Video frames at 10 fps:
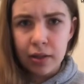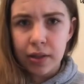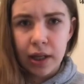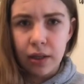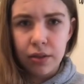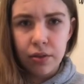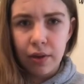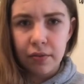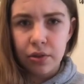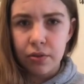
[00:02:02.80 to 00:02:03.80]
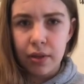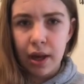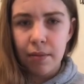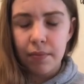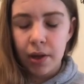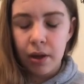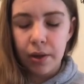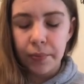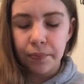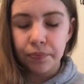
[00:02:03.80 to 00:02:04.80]
saying you have to do that.
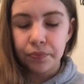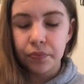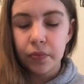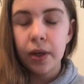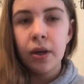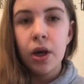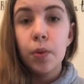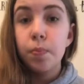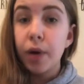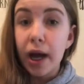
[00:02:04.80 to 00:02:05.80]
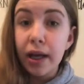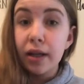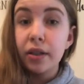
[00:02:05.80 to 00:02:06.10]
But